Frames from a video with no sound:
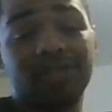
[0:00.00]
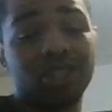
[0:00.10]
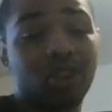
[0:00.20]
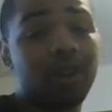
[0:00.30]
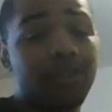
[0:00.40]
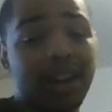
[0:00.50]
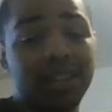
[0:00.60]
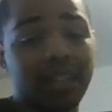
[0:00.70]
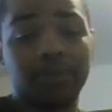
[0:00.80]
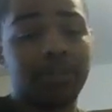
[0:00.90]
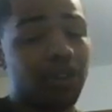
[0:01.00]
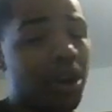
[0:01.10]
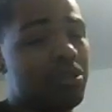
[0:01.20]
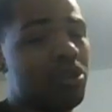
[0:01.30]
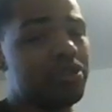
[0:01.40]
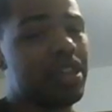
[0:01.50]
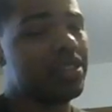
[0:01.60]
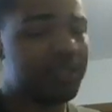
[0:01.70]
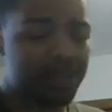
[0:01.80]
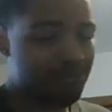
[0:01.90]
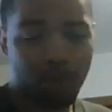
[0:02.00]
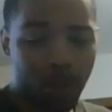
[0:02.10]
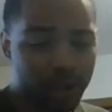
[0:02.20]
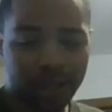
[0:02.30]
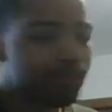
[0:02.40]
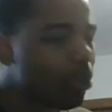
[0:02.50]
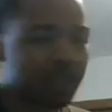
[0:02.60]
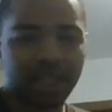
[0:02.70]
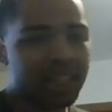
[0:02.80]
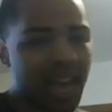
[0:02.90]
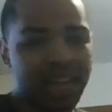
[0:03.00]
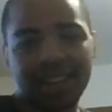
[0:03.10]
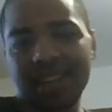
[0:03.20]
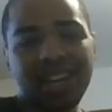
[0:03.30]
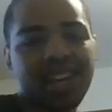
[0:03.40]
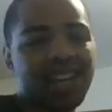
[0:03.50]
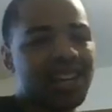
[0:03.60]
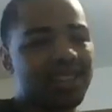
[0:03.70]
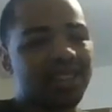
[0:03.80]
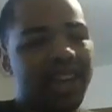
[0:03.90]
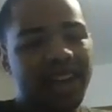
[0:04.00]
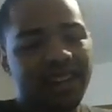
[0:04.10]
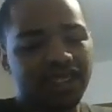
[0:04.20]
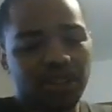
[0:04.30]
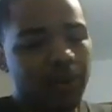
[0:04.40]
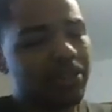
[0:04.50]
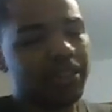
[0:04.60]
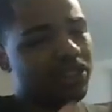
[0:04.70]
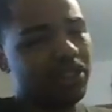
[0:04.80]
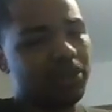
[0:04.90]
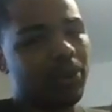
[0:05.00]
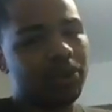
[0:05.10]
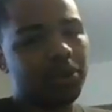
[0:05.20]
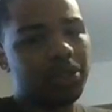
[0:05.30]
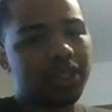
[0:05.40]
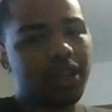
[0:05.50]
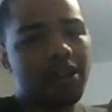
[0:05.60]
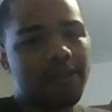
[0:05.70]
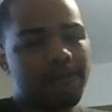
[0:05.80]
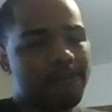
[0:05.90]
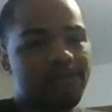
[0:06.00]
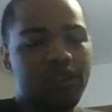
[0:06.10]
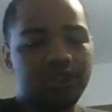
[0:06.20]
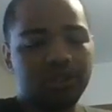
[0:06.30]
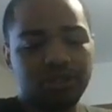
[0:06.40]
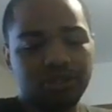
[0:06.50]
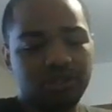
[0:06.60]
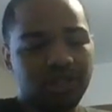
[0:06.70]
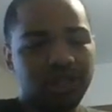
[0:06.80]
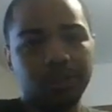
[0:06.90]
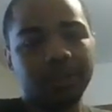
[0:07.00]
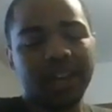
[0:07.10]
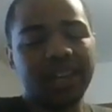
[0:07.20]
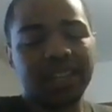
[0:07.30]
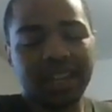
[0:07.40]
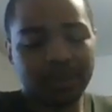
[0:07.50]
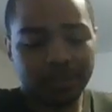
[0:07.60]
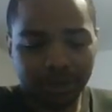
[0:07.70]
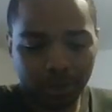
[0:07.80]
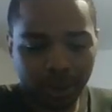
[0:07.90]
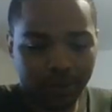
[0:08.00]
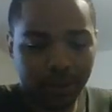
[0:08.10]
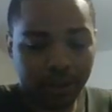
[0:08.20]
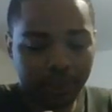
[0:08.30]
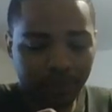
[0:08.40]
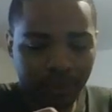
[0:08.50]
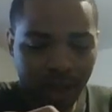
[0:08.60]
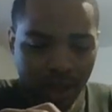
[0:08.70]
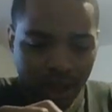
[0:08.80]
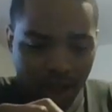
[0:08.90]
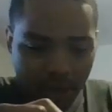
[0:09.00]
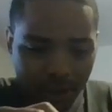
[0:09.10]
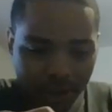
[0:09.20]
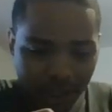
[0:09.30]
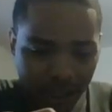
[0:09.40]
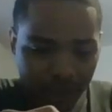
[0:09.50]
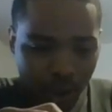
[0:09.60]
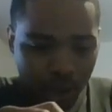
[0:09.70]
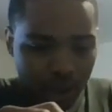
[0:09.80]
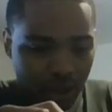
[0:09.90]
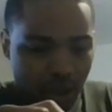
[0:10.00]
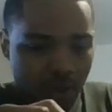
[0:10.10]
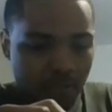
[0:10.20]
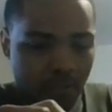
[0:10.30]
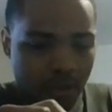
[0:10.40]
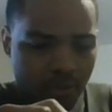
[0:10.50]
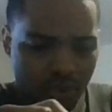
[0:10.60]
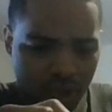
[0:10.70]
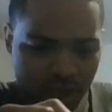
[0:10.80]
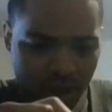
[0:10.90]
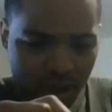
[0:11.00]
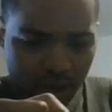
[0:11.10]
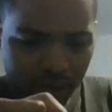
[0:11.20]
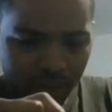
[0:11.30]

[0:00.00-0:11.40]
Sora fighting Xemnas, I know this is most likely not in the canon story. This is just one of those fun to play games or whatever. But it's Kingdom Hearts Memory of